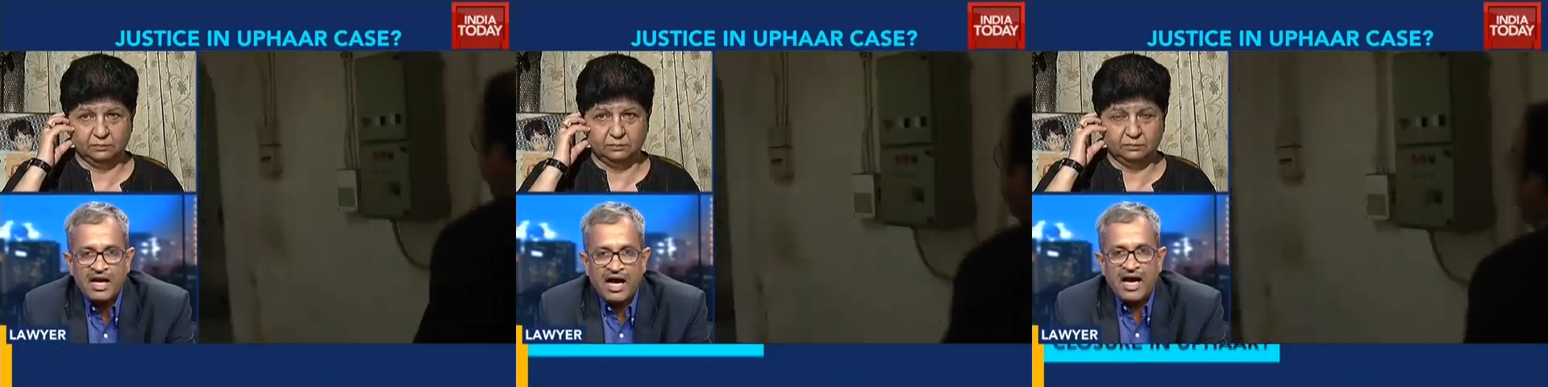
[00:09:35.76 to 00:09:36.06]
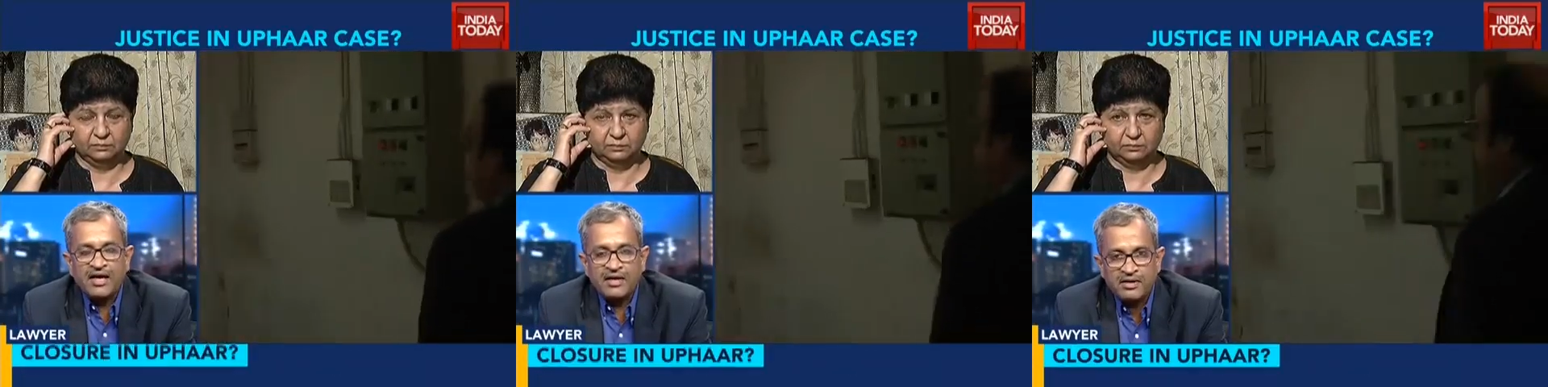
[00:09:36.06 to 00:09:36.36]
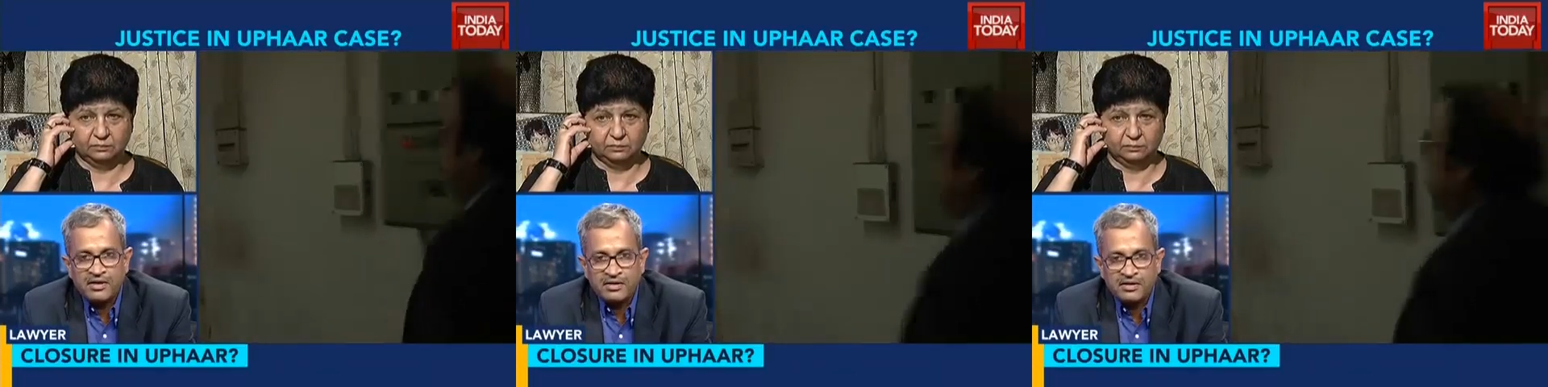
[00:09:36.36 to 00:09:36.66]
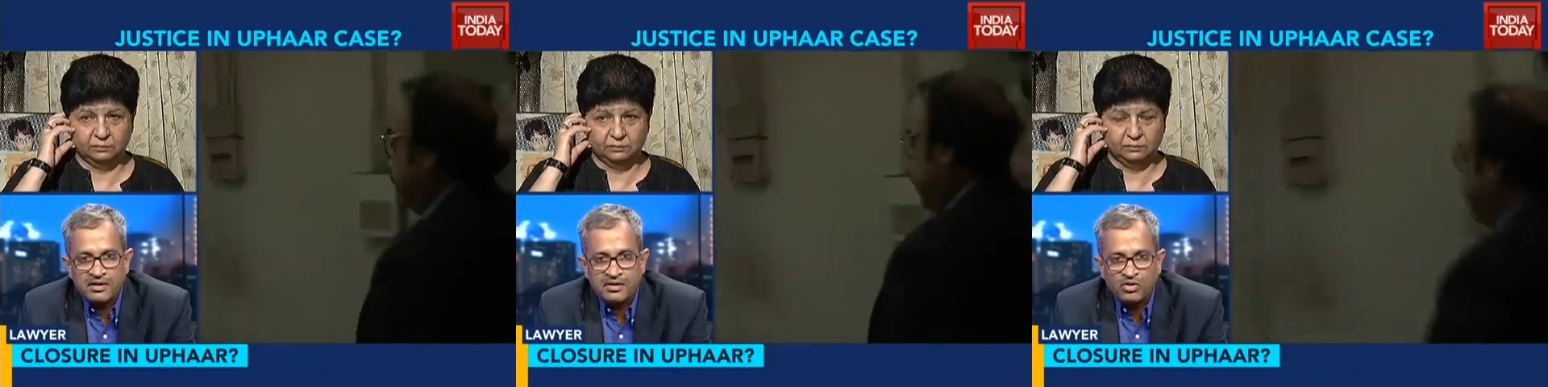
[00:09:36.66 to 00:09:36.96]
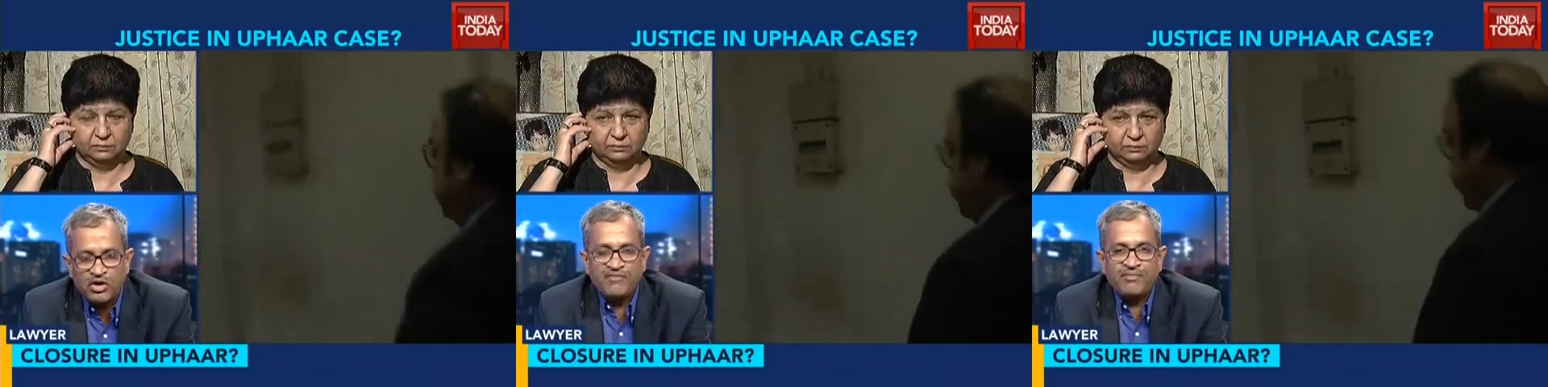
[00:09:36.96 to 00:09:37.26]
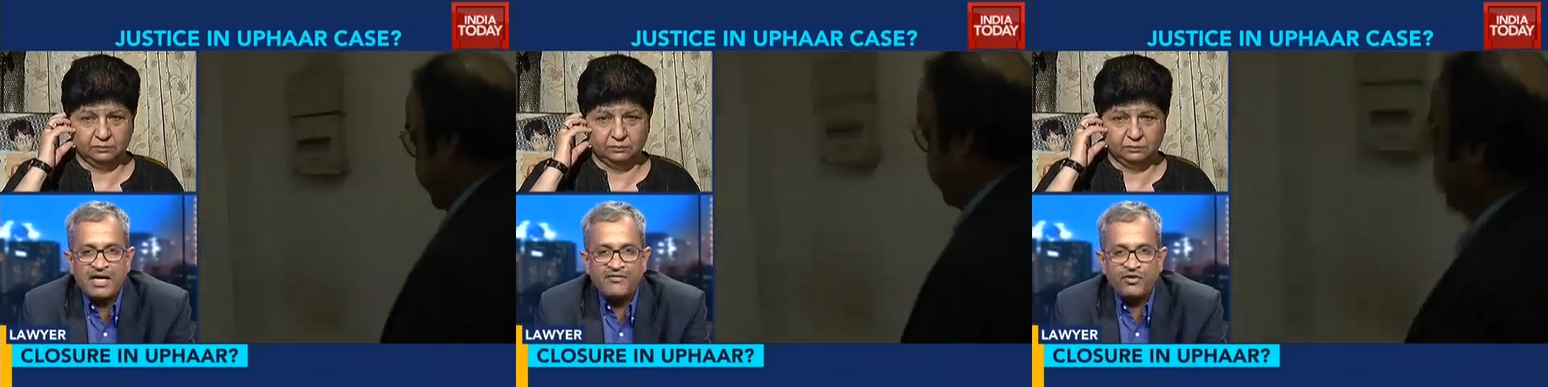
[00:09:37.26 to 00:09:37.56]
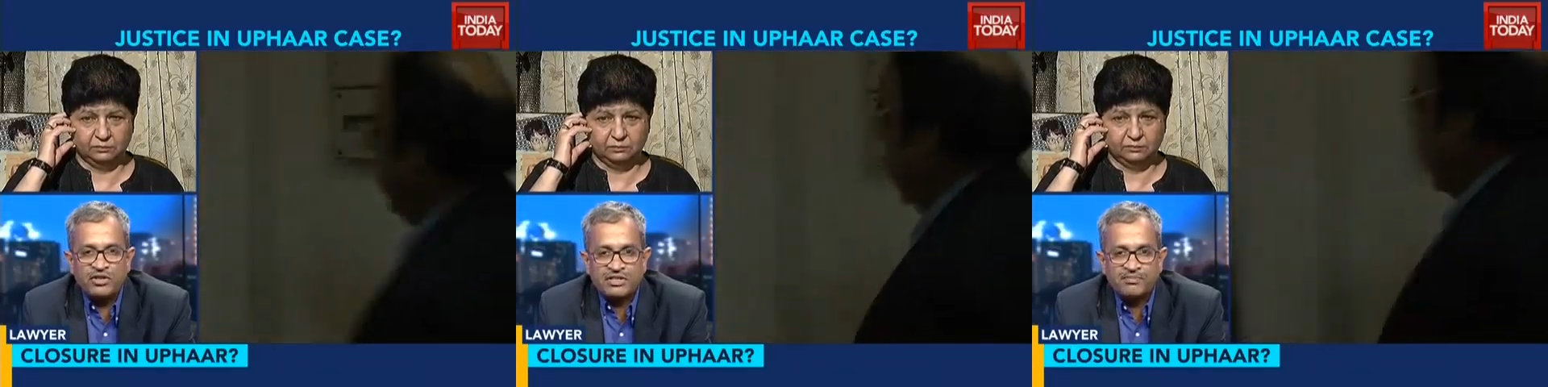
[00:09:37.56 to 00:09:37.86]
Speaker 1: I, you have my
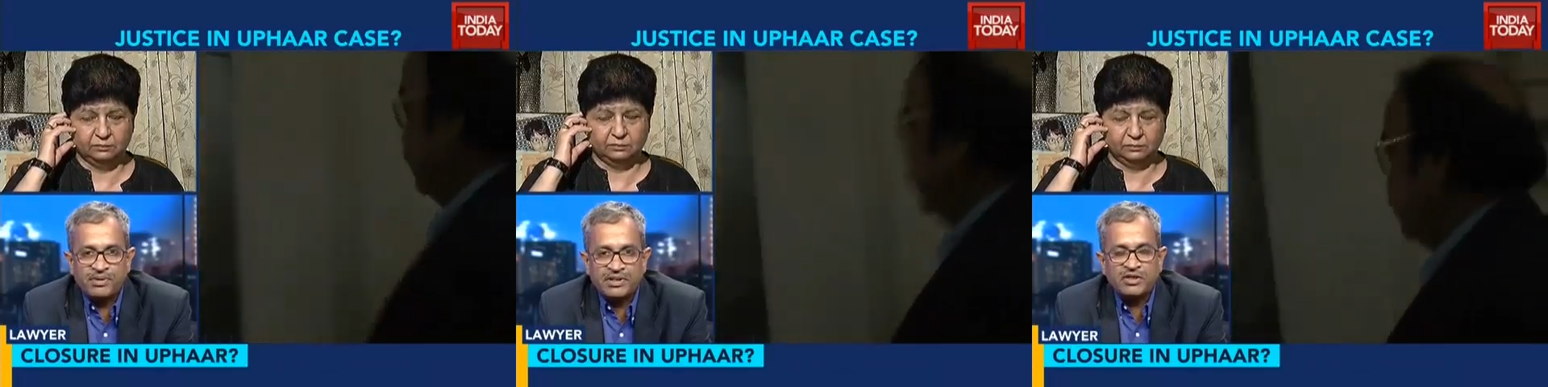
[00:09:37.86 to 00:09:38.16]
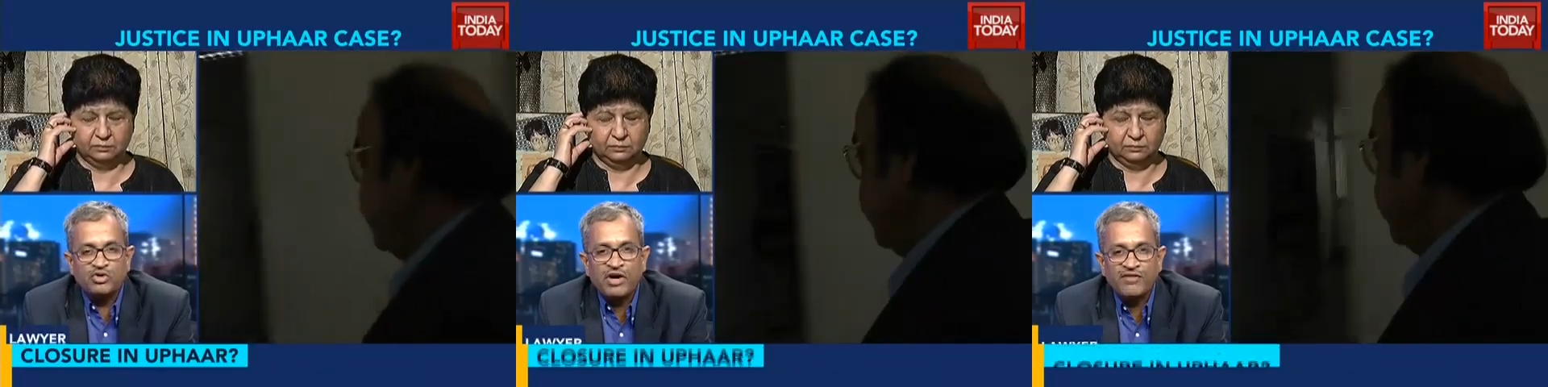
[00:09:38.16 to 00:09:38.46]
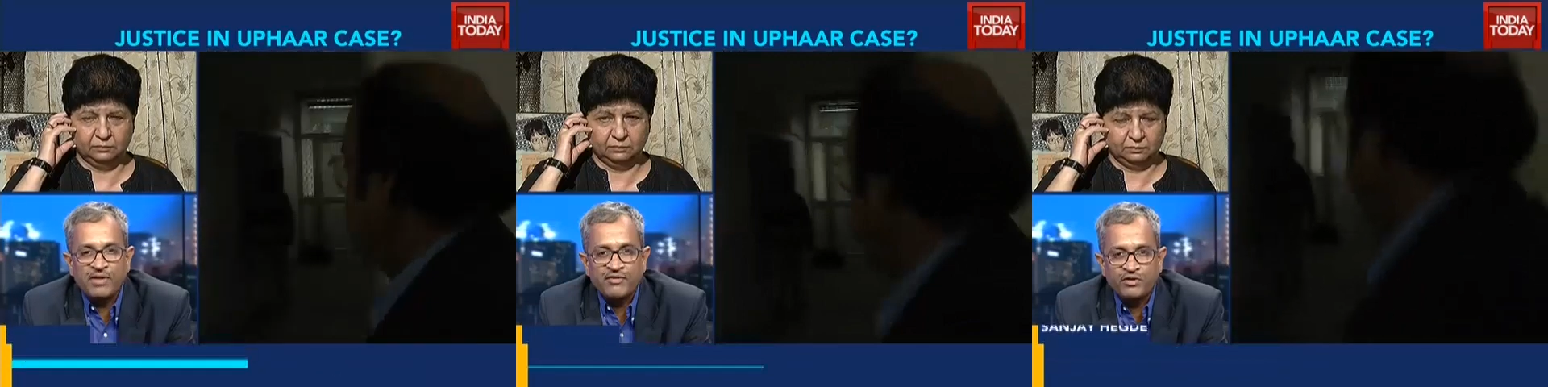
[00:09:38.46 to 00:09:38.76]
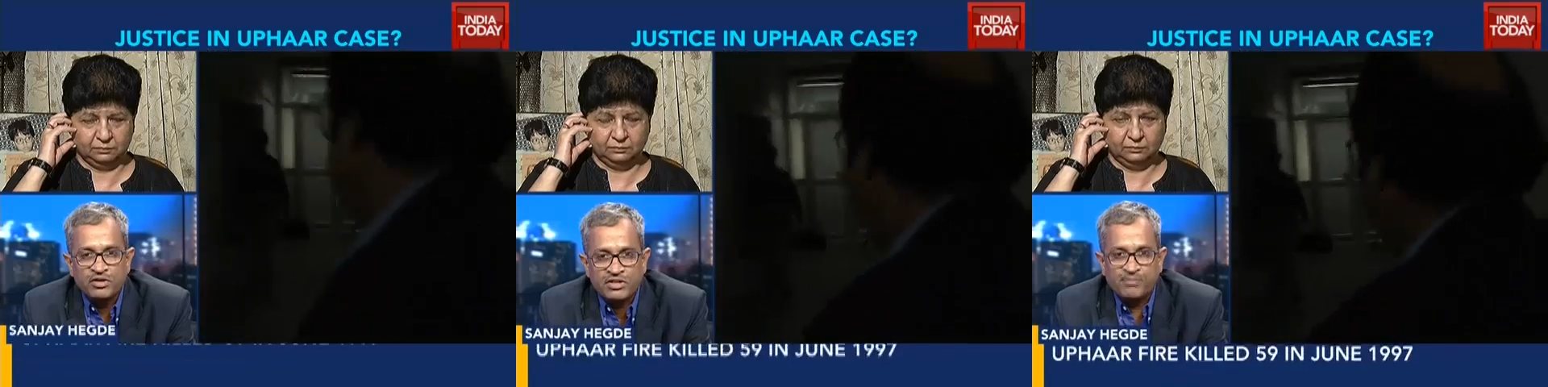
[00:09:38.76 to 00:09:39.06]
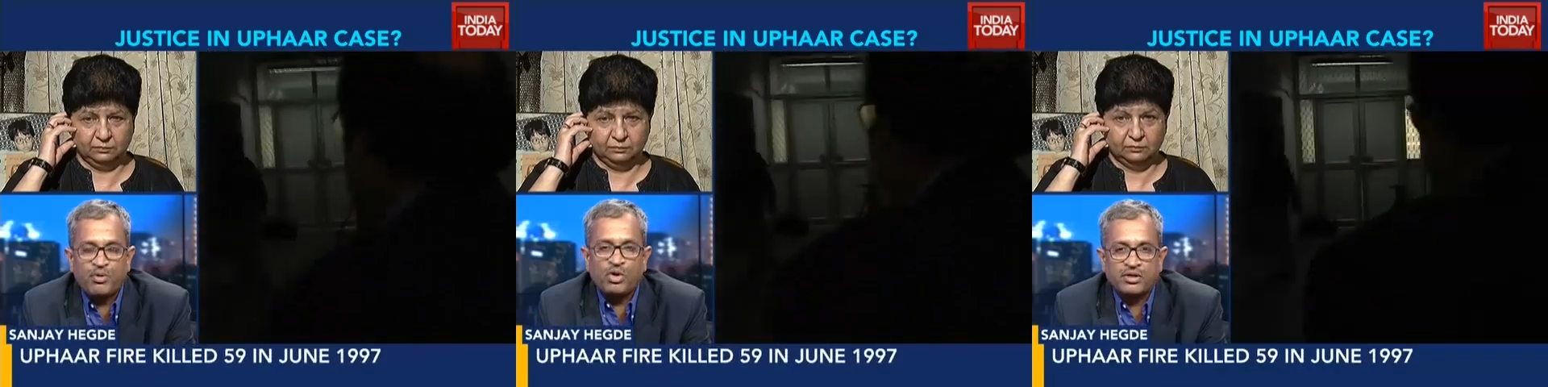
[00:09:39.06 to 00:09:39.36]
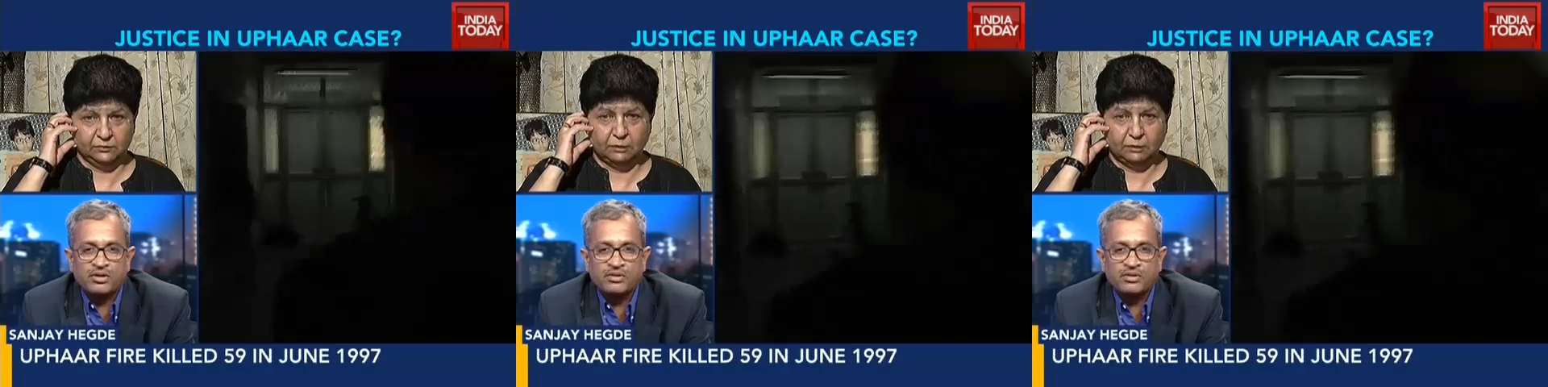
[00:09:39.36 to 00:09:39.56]
full sympathy. You have my full support.